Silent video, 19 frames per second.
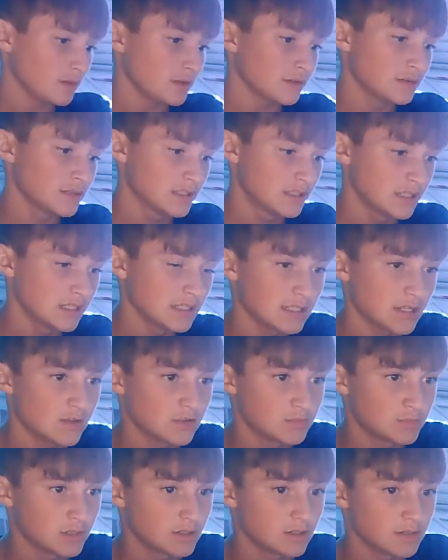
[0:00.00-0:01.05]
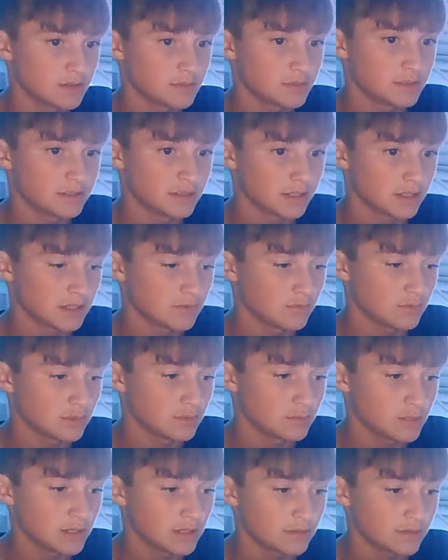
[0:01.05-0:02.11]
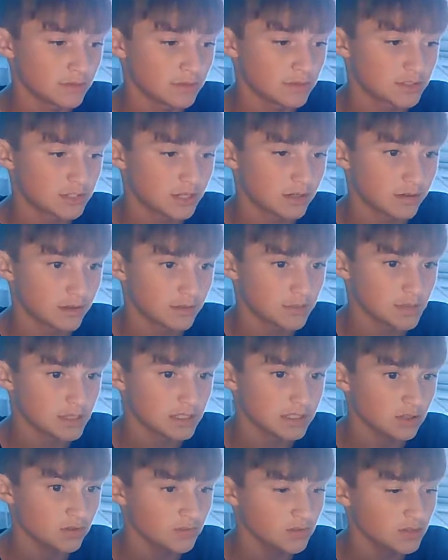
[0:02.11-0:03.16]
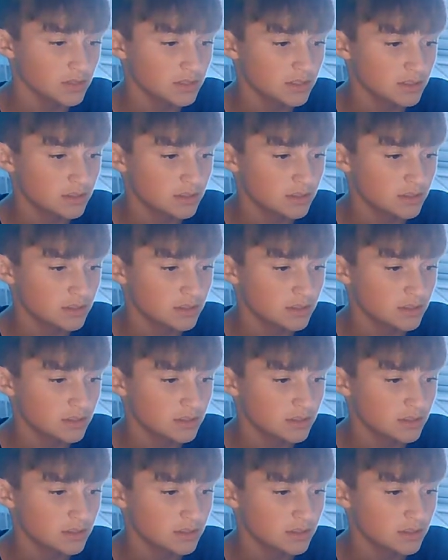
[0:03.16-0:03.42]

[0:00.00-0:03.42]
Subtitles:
this thing sounds better than my Ducky One Too Many with Cherry MX silvers.